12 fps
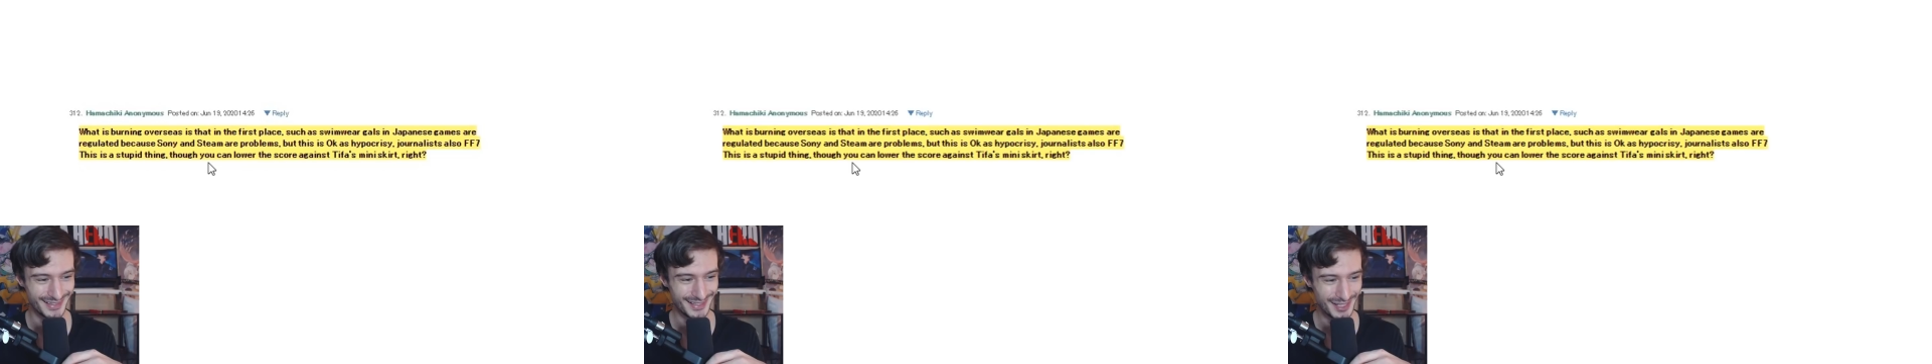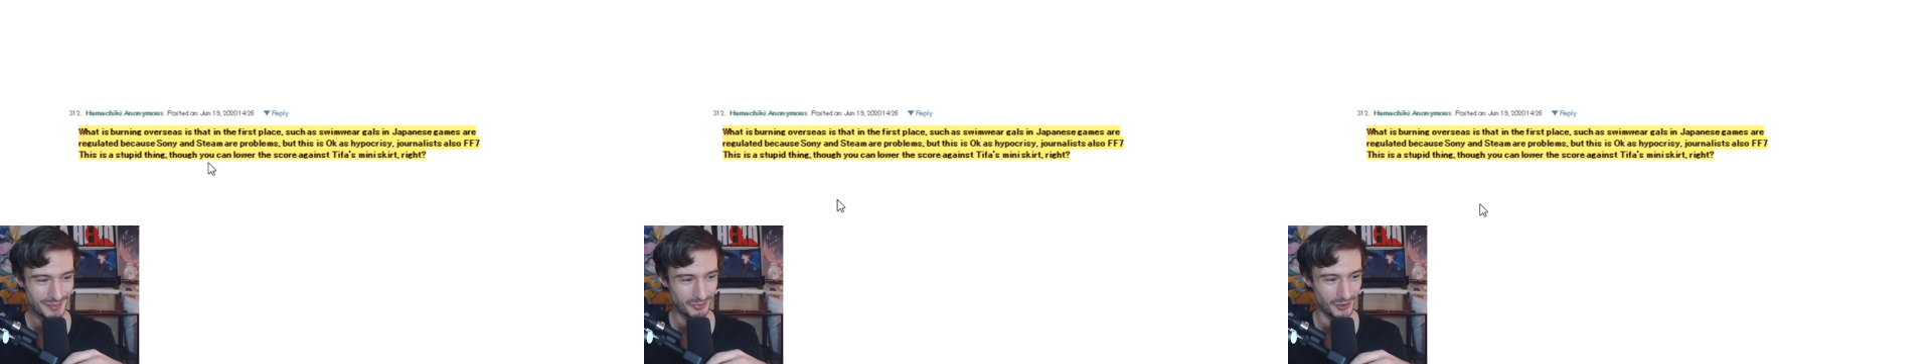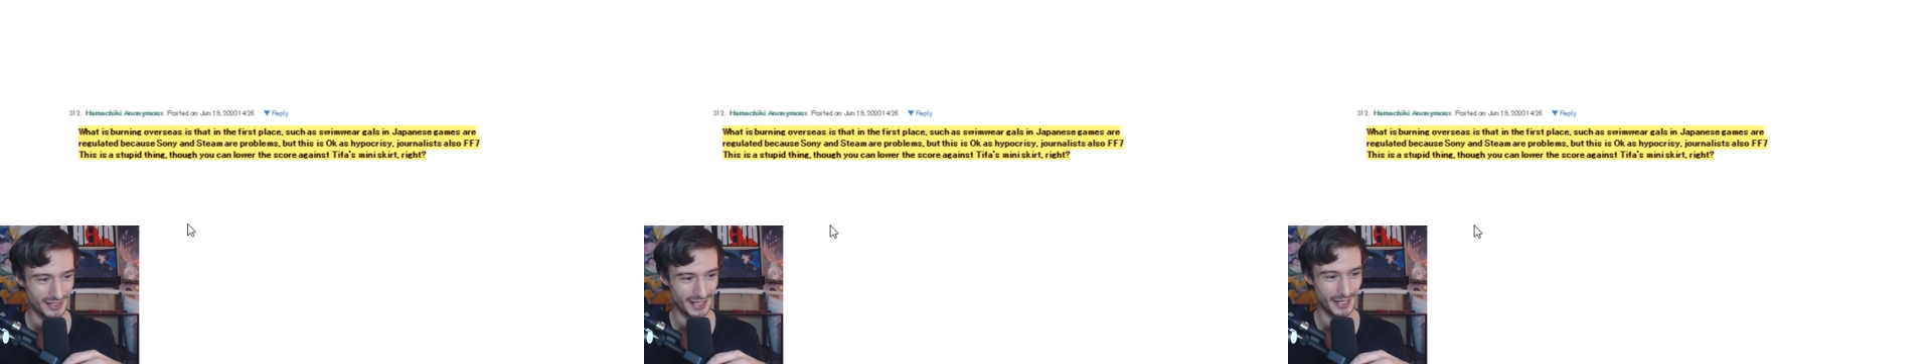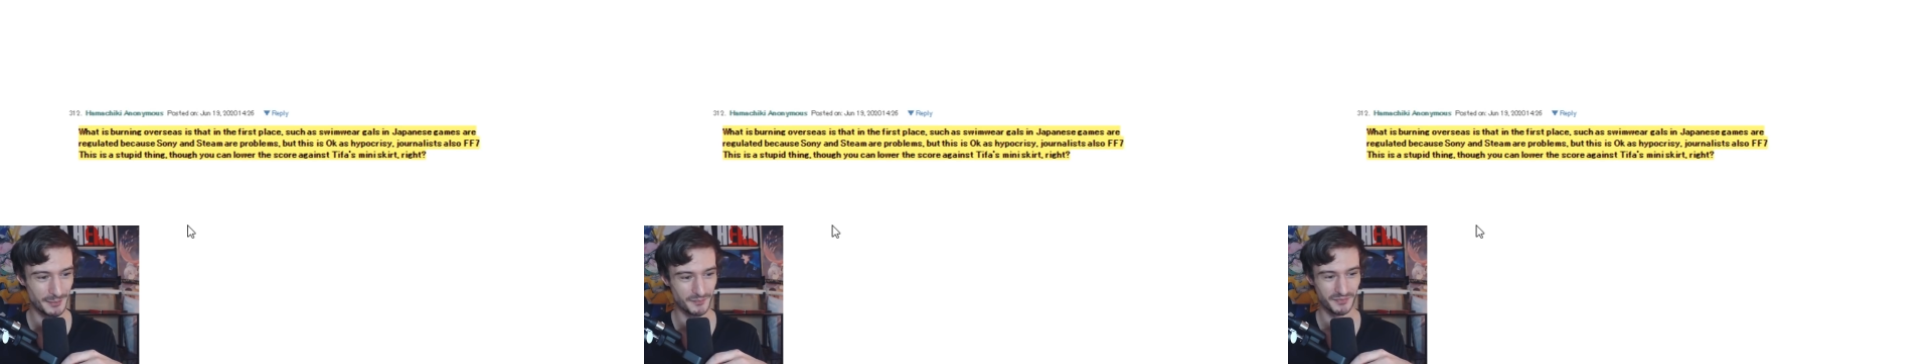Poor
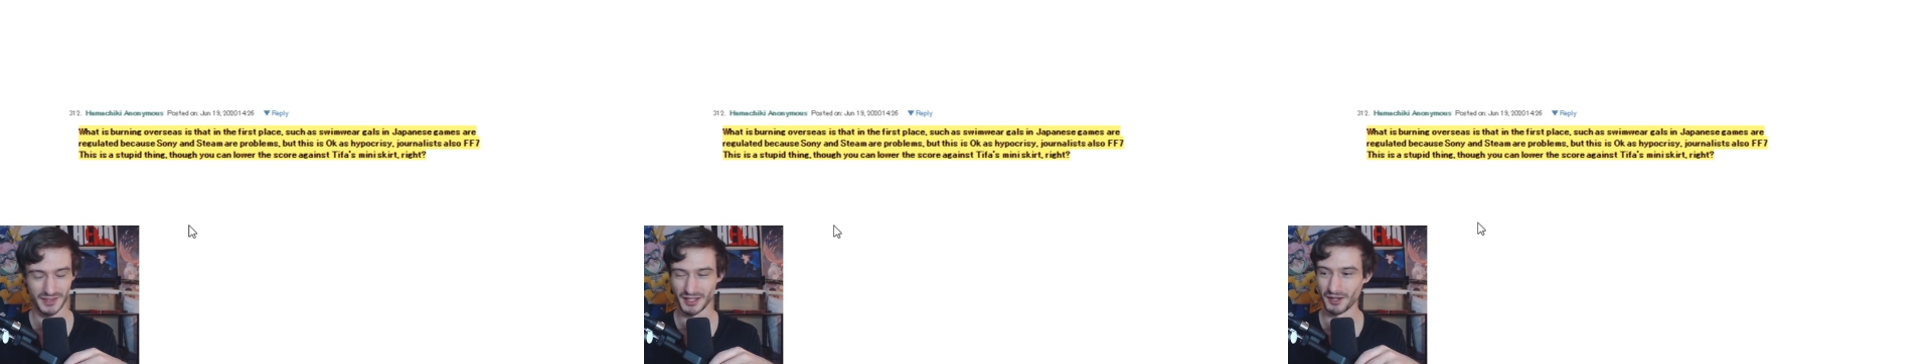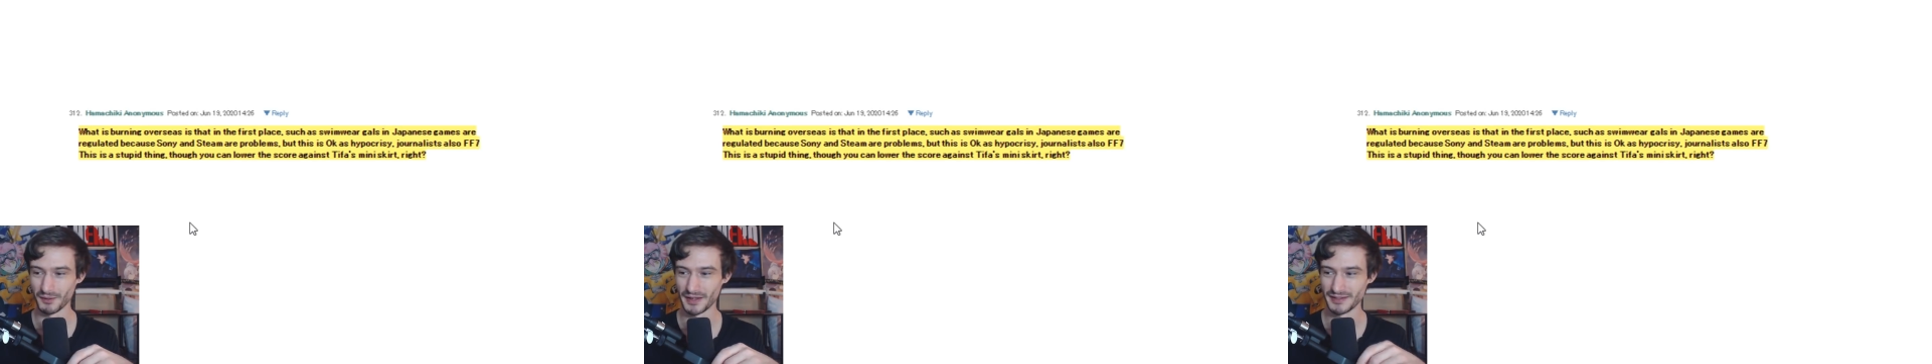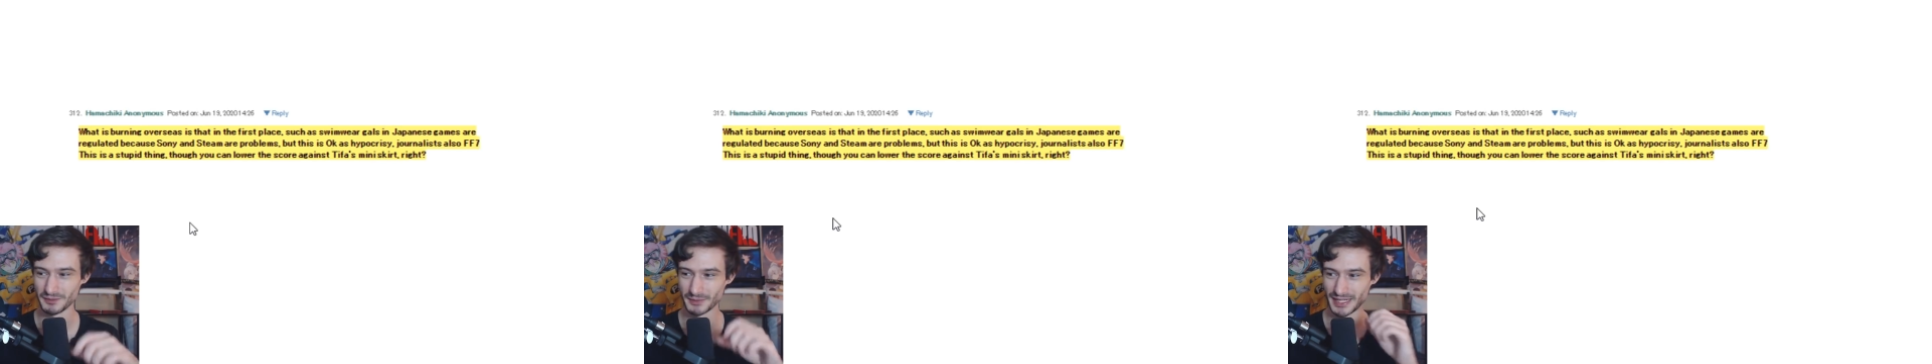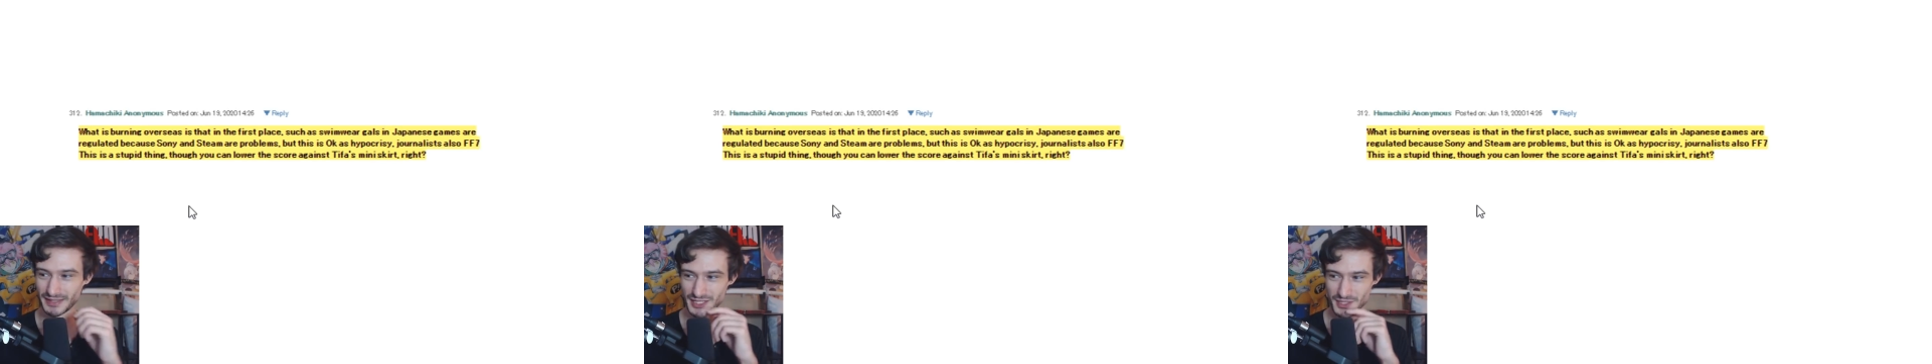guy. Oh, and then we
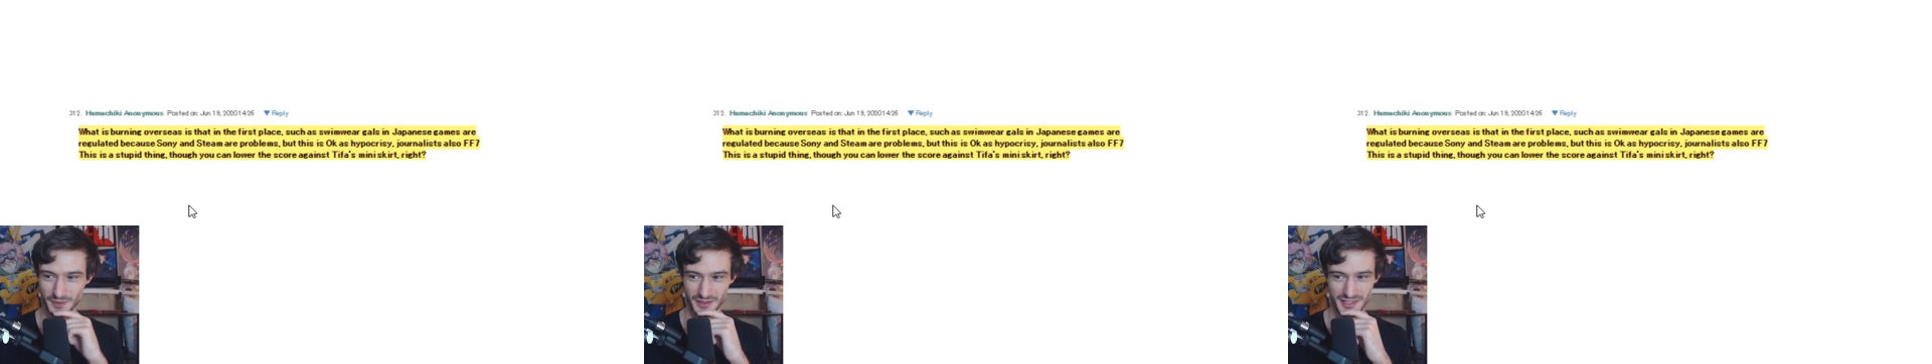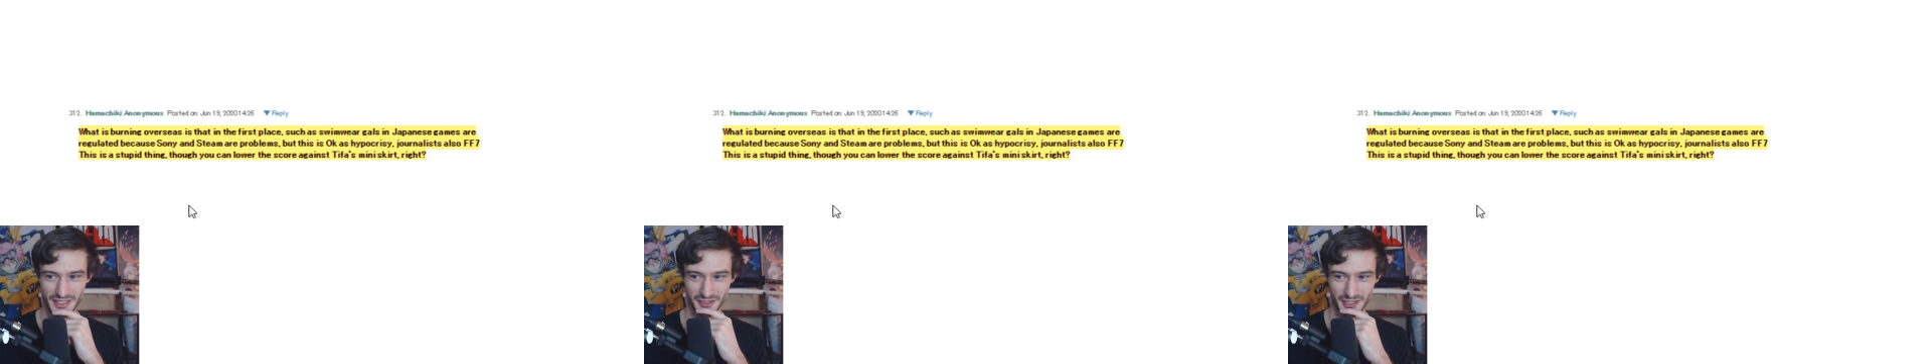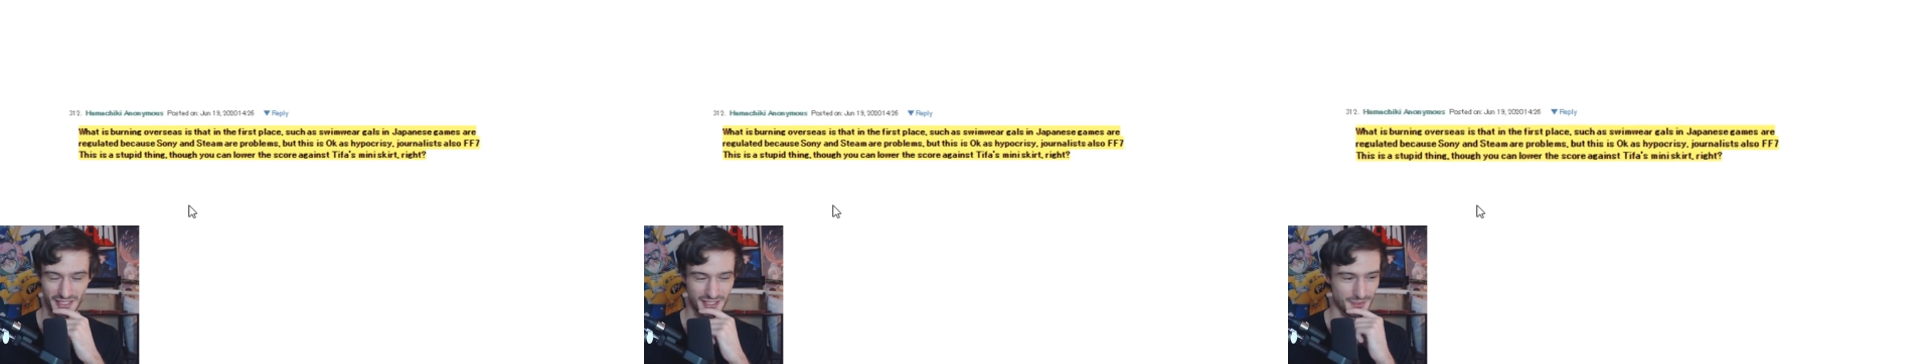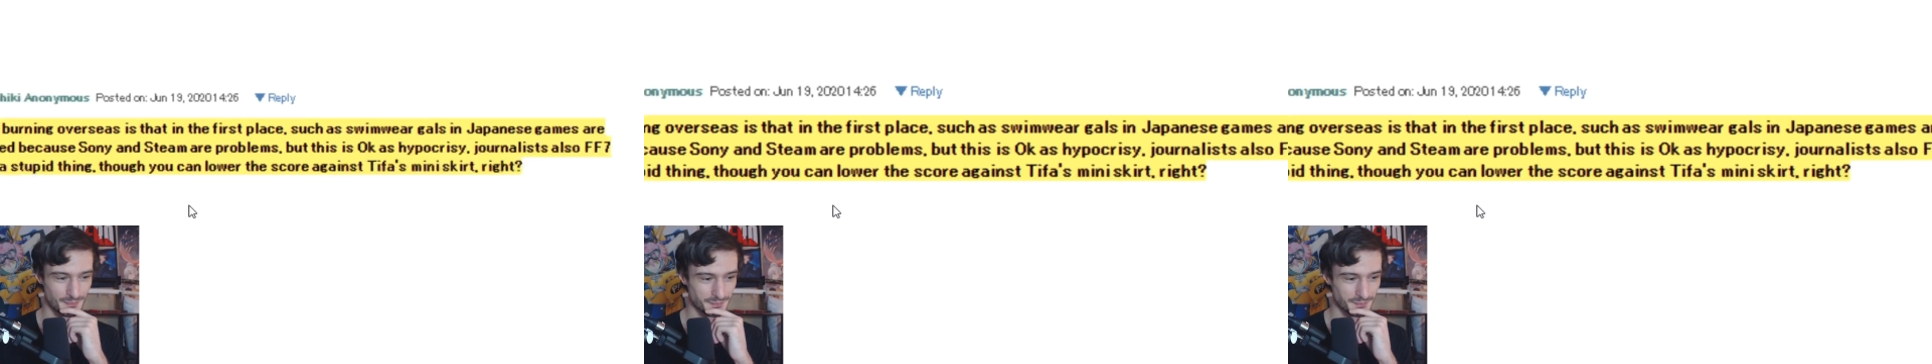got this one. Let's take a look at this.